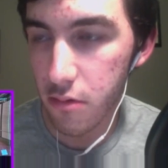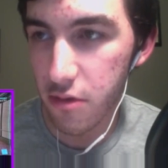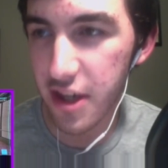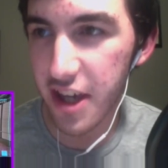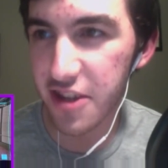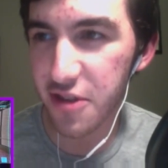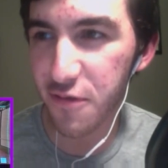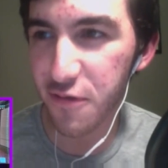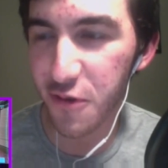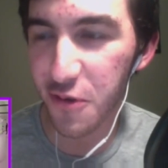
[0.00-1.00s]
Yeah, you
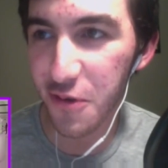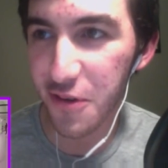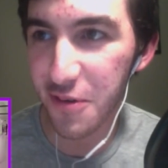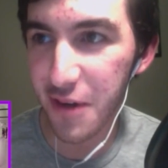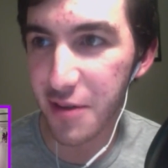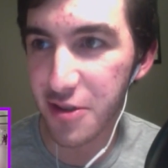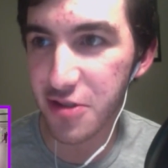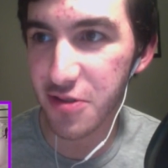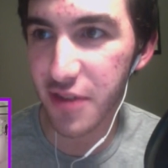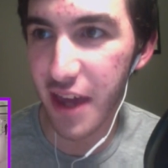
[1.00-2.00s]
fool. Why would
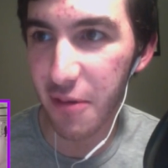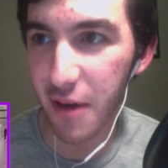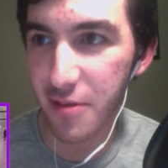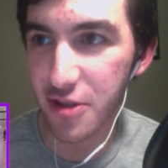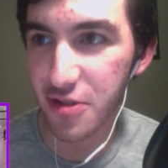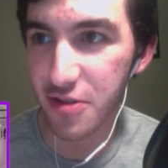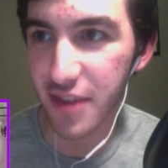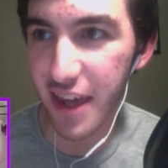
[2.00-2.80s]
you do that? Why would you do that?